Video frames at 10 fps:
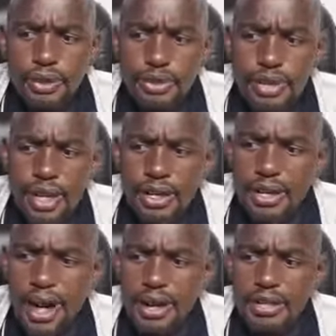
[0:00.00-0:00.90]

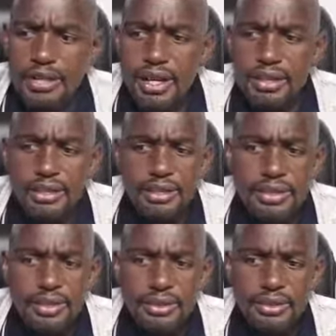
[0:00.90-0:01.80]
then I
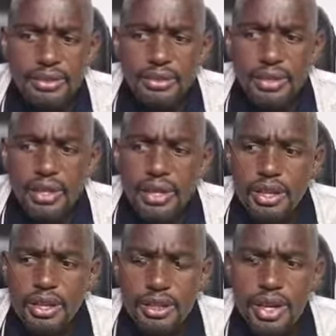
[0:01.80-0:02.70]
turned,
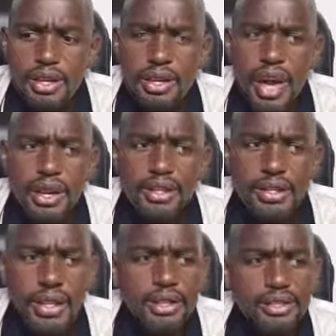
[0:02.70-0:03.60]
then I
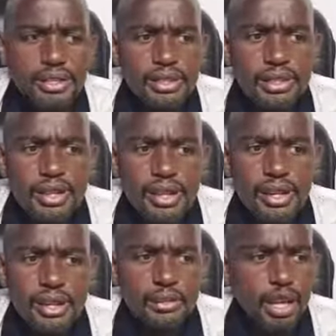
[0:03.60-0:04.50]
turned
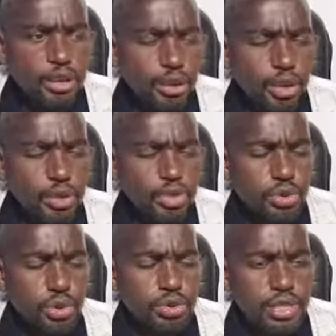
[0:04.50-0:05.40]
my thoughts
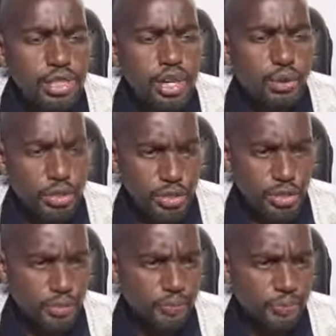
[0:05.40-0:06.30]
to consider
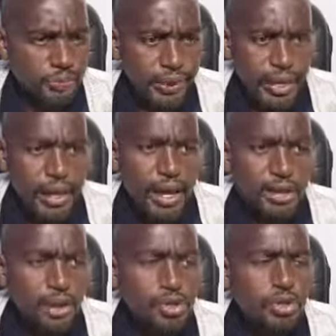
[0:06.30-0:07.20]
wisdom,
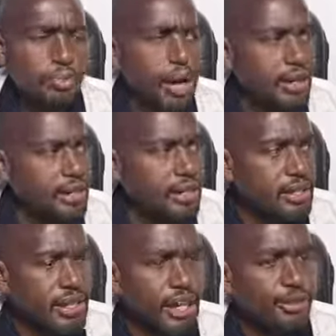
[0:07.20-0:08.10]
and also
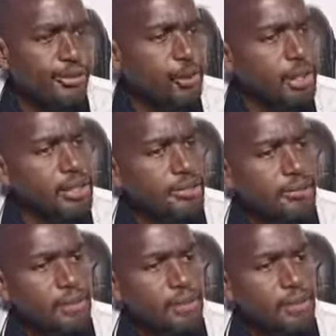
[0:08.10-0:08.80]
madness and folly.